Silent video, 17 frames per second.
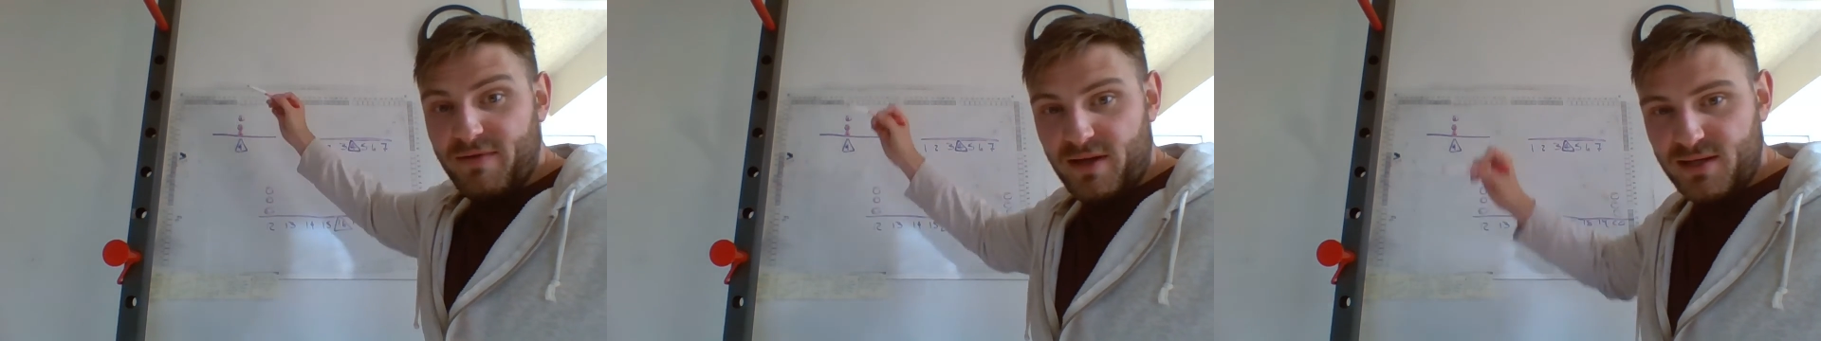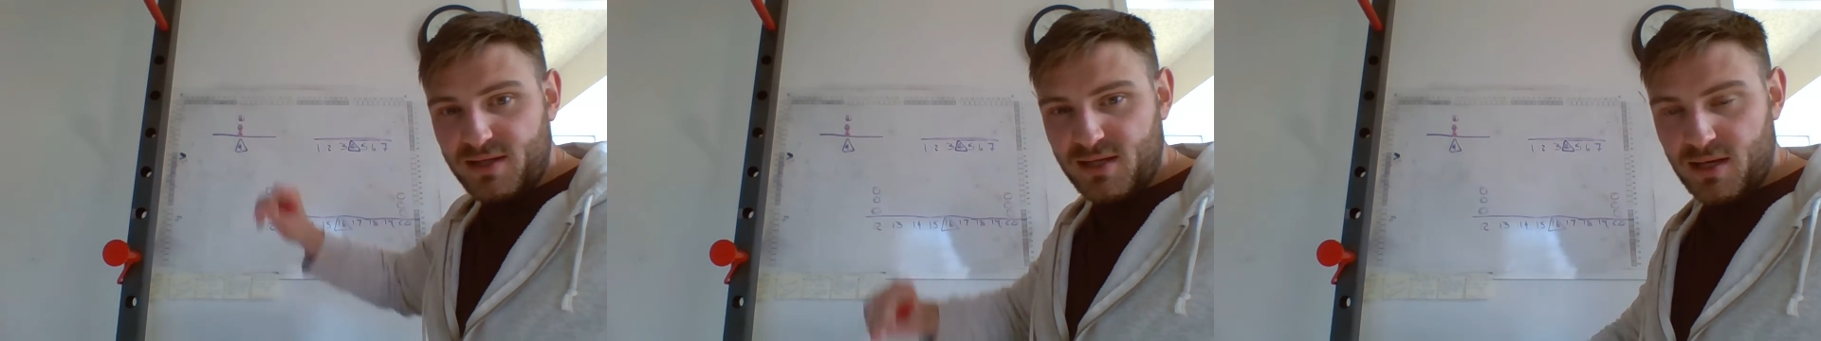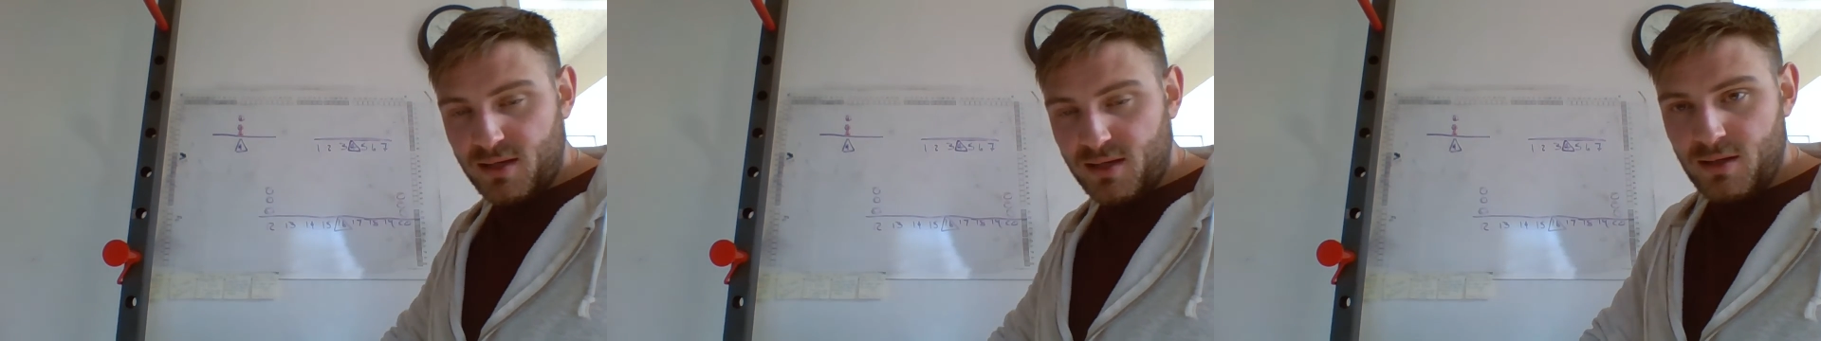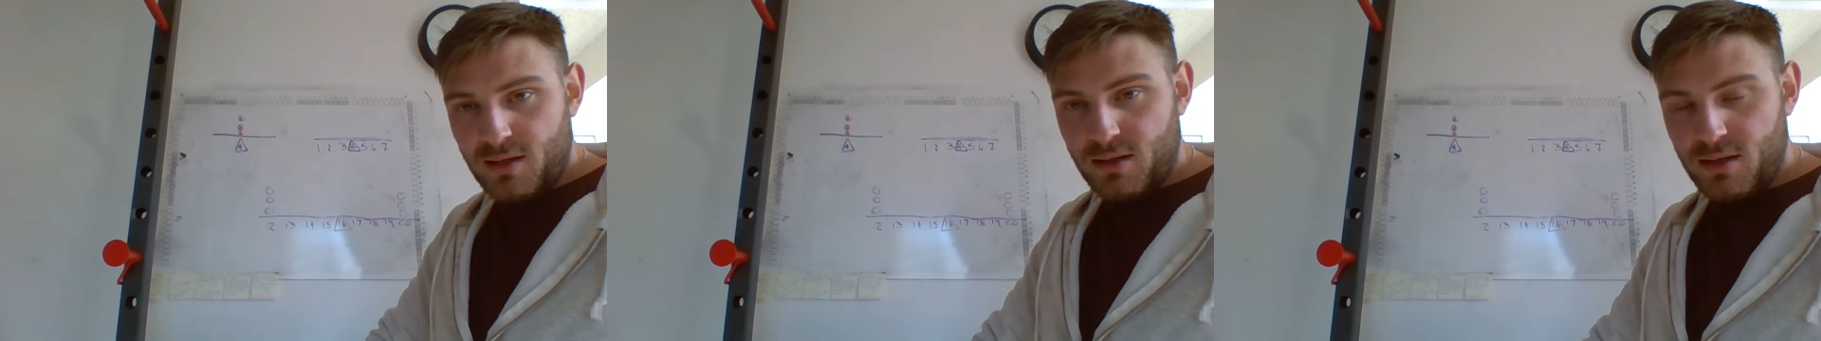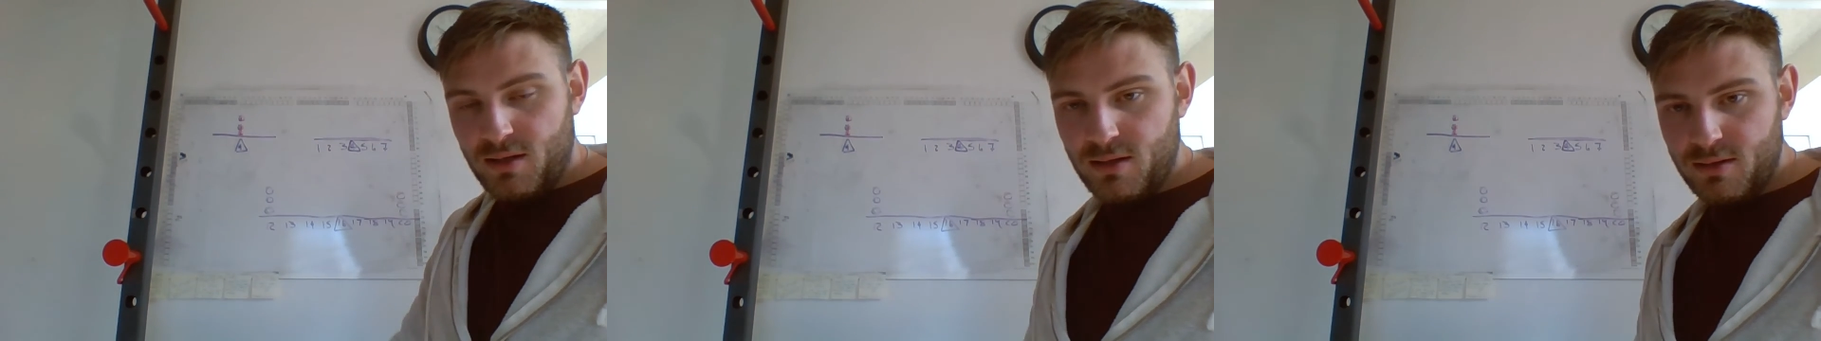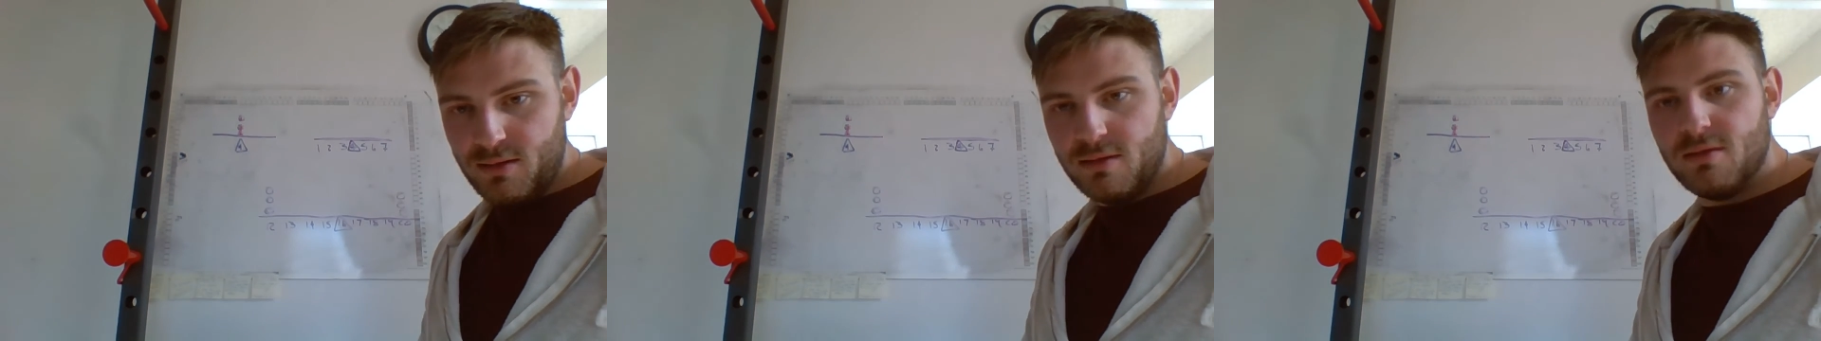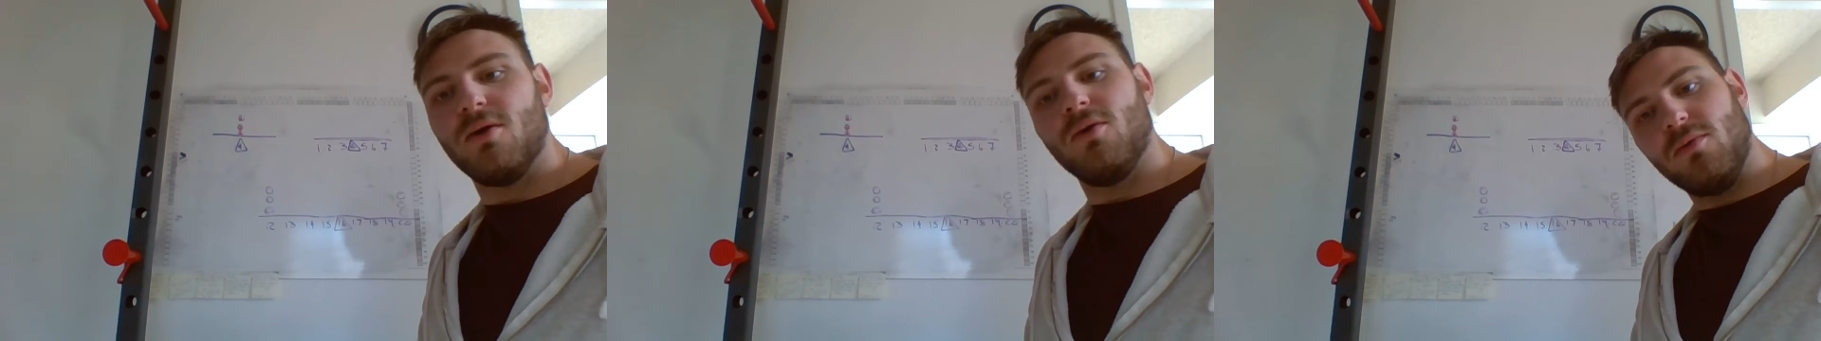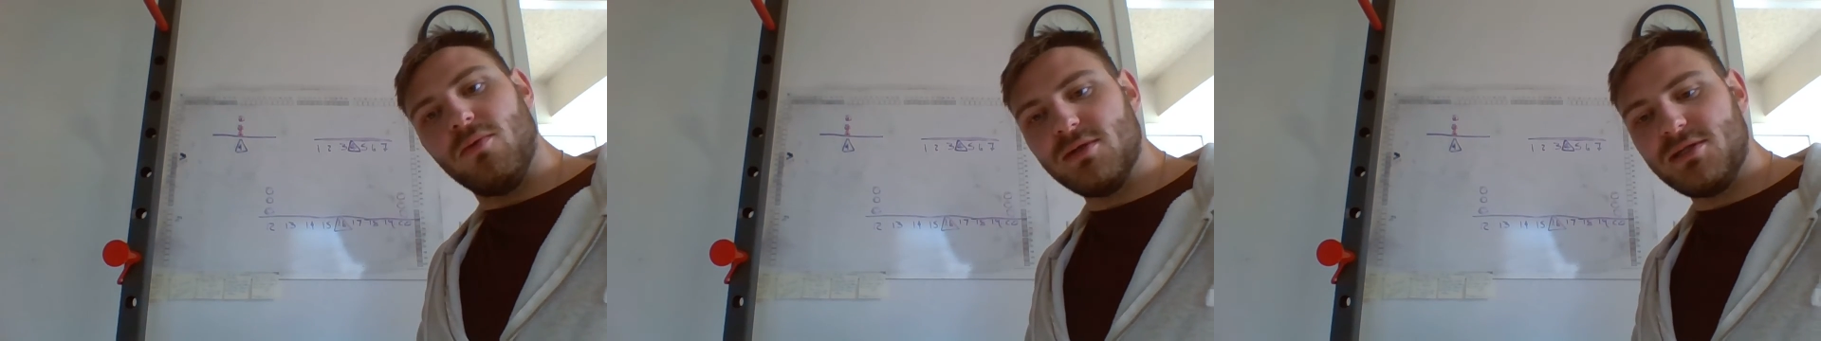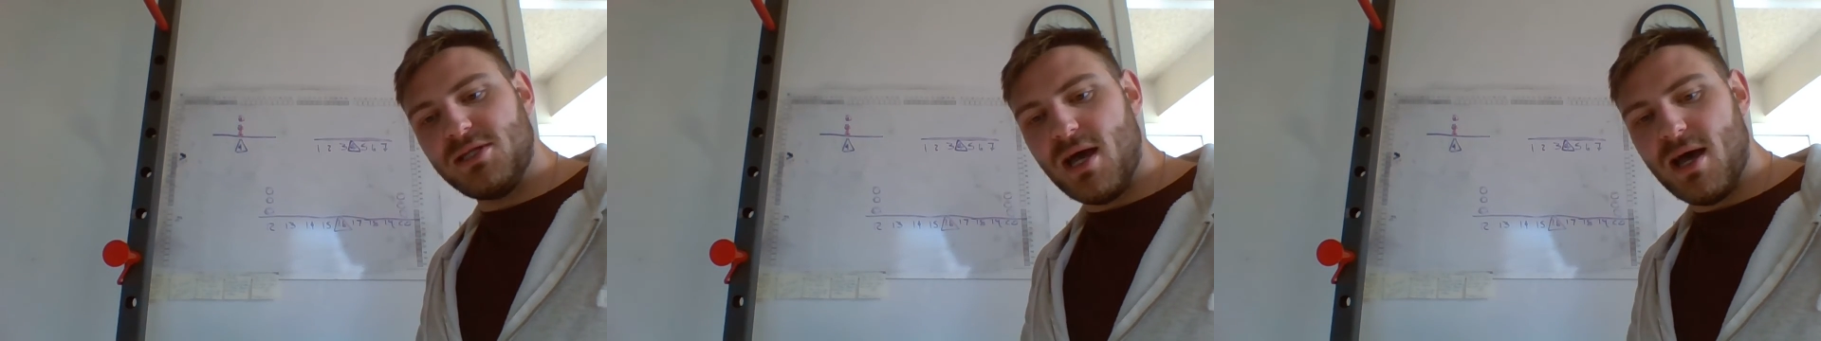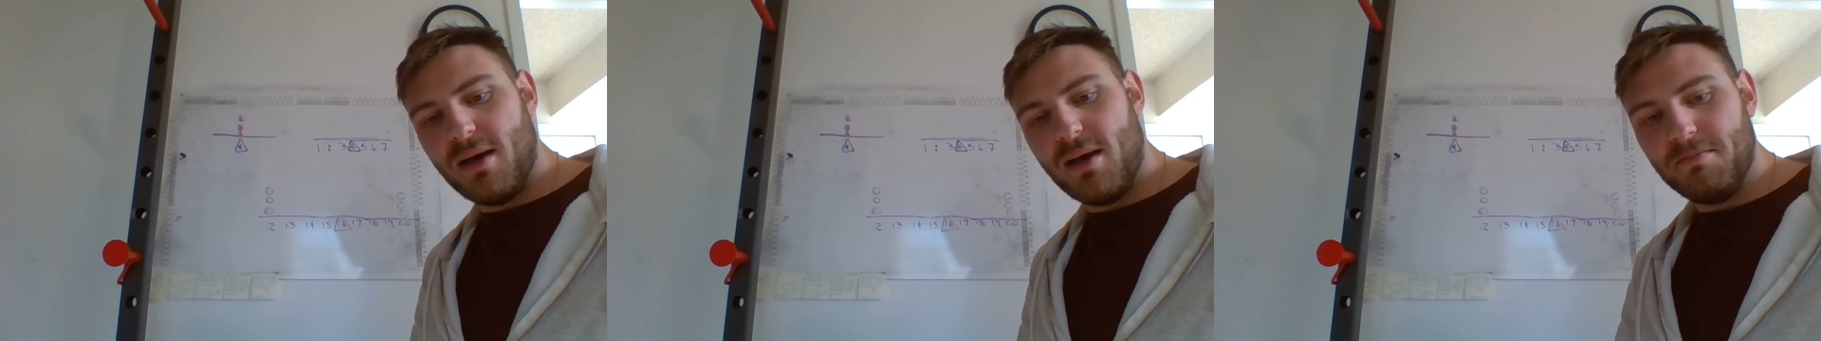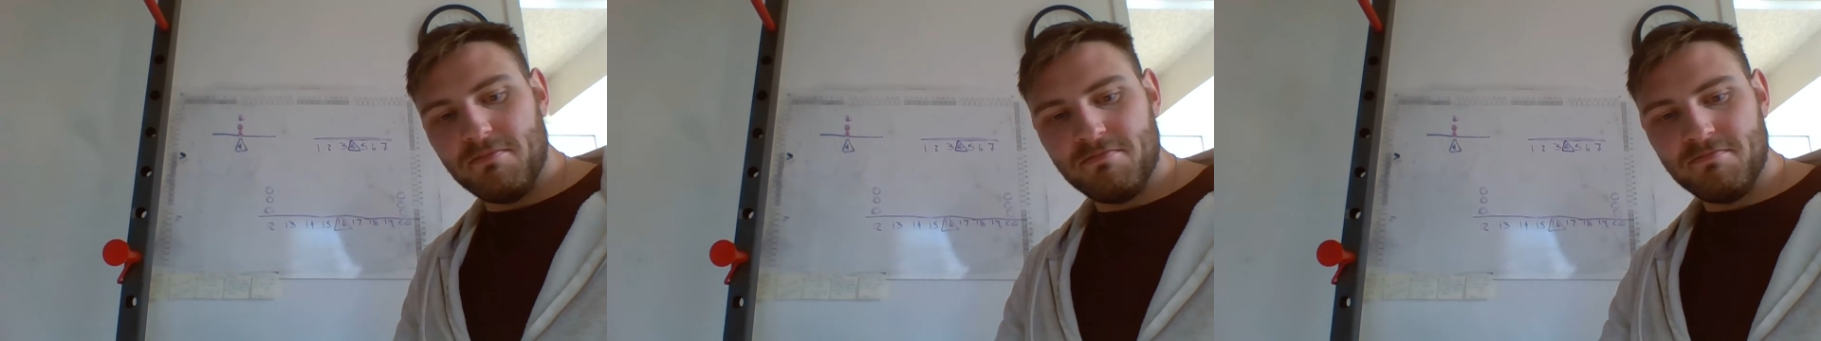it. What's
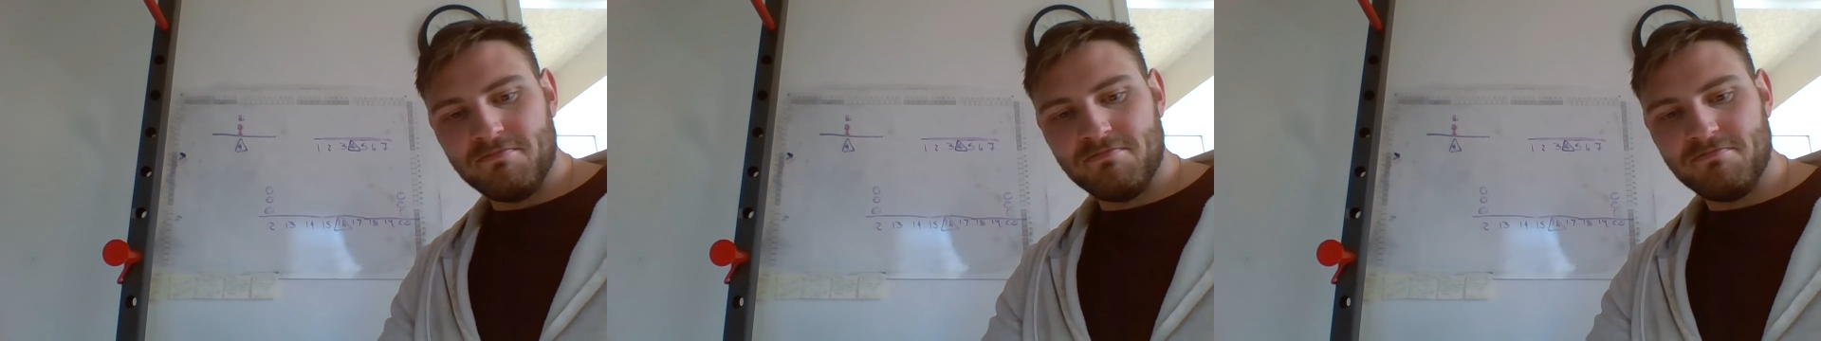up?